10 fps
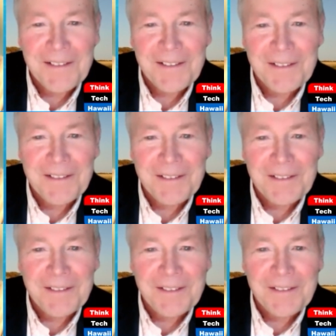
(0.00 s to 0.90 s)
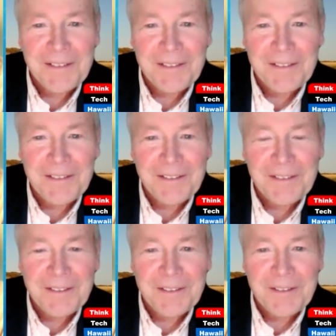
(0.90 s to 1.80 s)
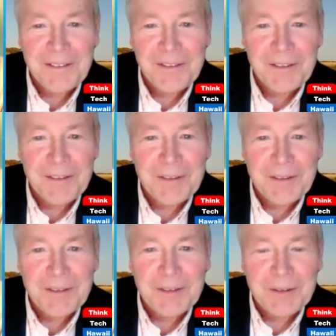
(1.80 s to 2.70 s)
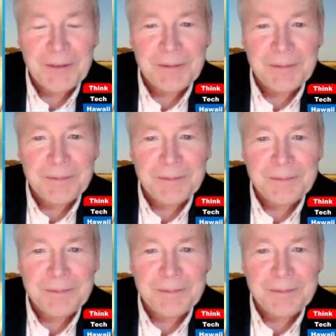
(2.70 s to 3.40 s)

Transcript: (silent)